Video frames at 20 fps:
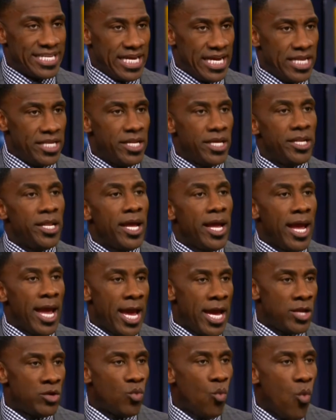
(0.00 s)
contended
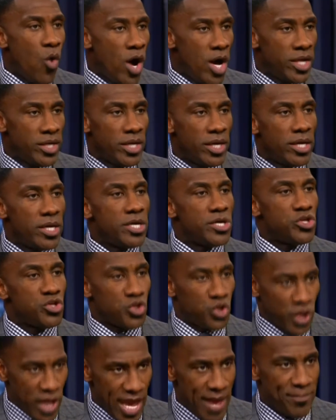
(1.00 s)
and won
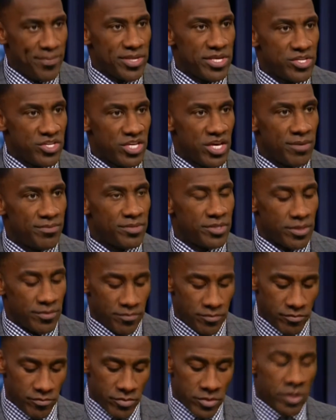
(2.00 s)
championships.
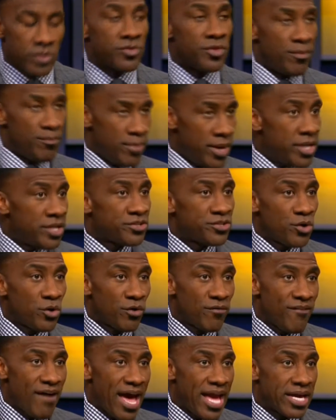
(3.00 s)
Mm. The
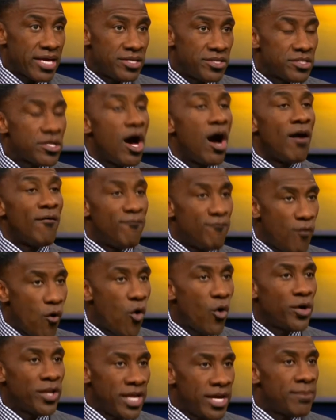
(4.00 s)
Minnesota Vikings
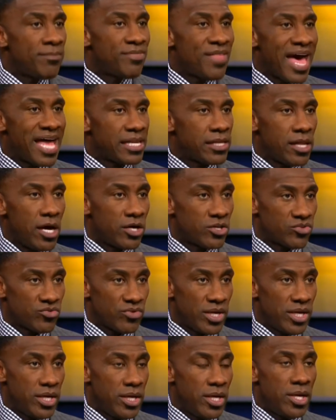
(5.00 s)
afford him that
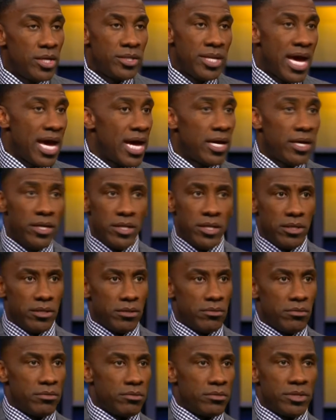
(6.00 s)
luxury. Now,
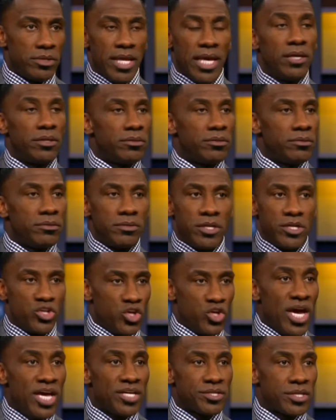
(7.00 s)
they can the
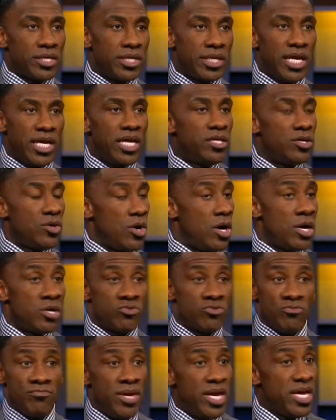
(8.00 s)
Jets can give you
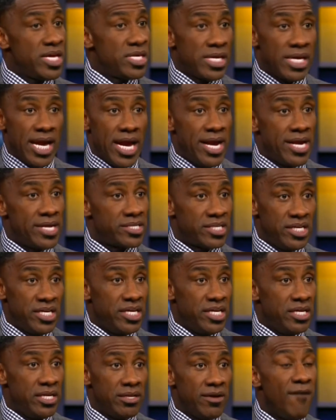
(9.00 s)
100 million
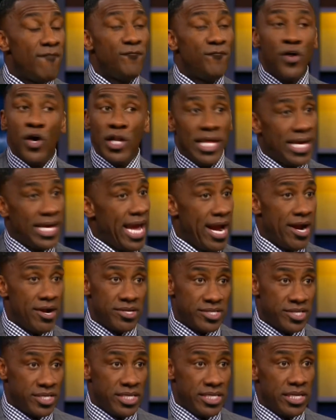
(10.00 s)
guaranteed, fully
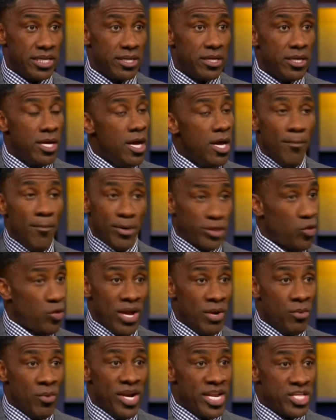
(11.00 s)
guaranteed, mm-hmm. but
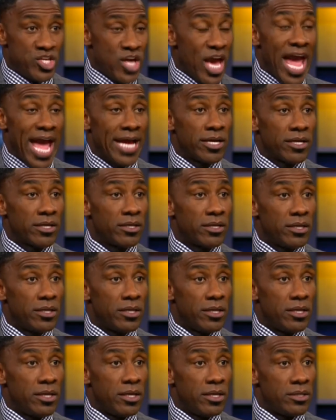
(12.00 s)
you ain't winning jack.
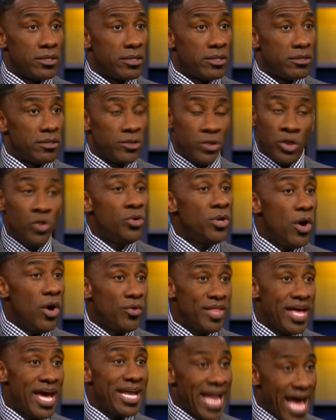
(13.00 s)
Mm. You
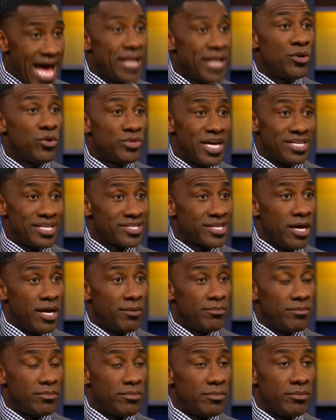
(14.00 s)
know that. I know that,
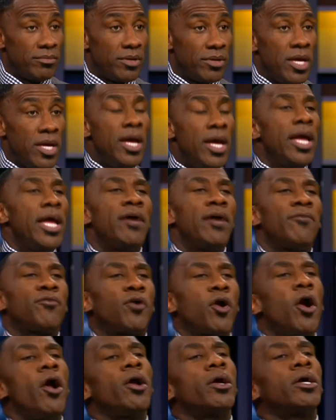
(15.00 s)
Skip. Mm.
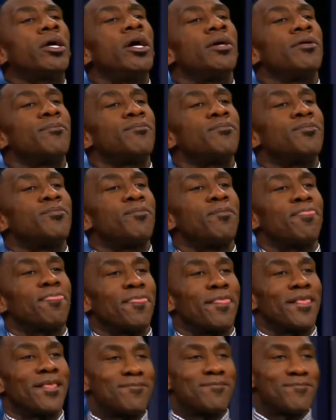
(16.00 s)
If Kirk. Look, Cous- wait,
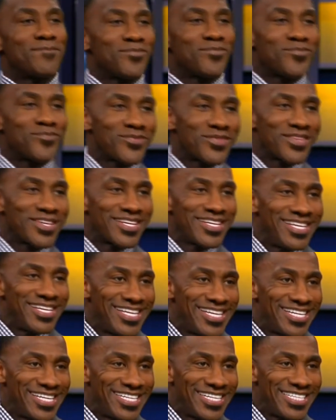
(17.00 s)
because the best
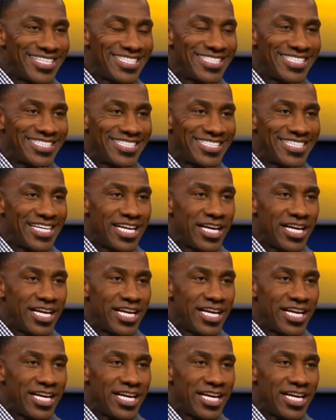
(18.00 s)
quarterback in football is